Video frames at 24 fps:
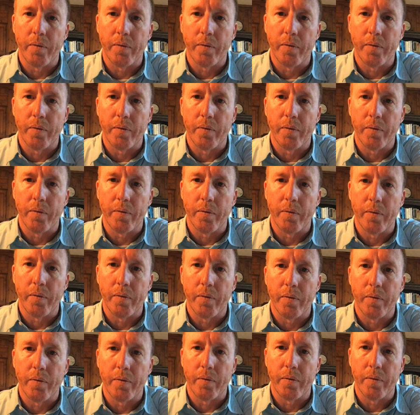
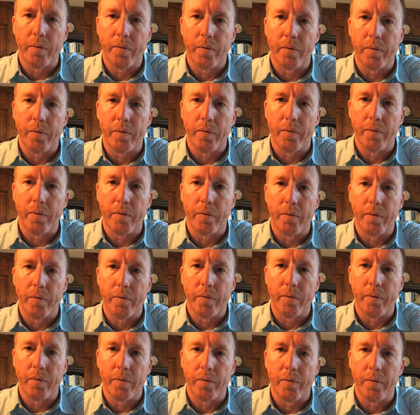
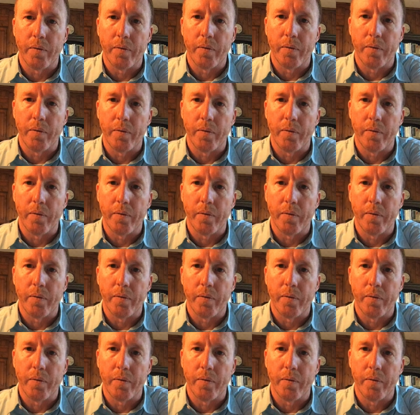(no one is talking)